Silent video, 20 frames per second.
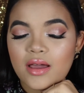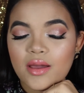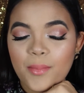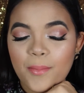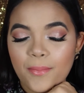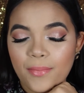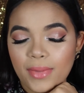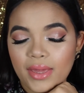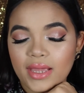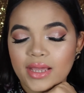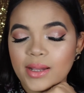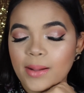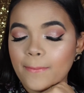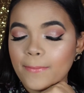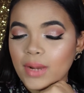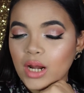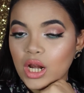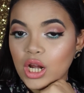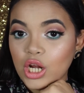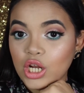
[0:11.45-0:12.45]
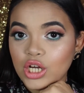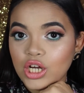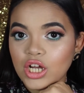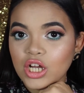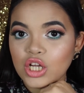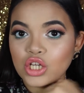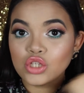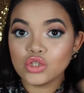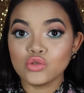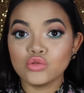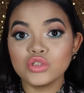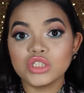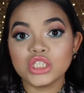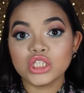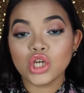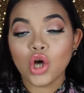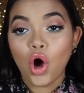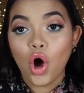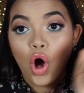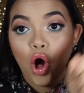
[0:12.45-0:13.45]
makeup look
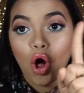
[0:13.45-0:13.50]
using